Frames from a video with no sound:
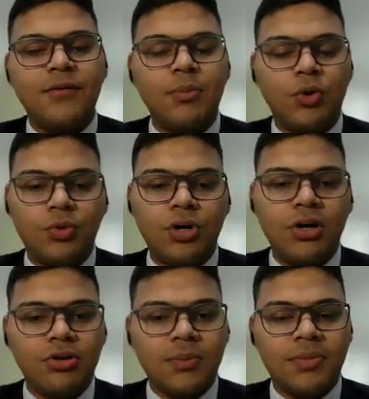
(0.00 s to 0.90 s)
So I'm from
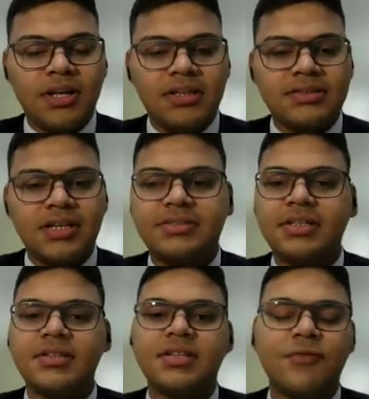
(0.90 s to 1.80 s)
Tundla, Uttar Pradesh.
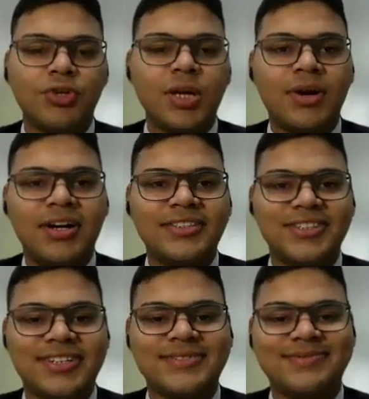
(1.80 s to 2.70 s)
It's in the Firozabad
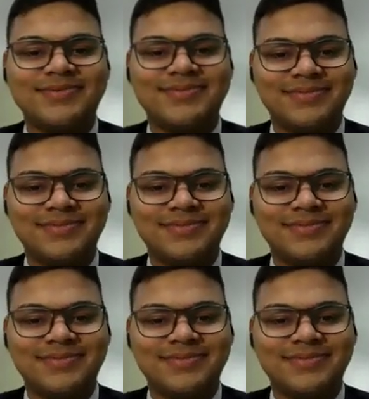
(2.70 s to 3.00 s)
district.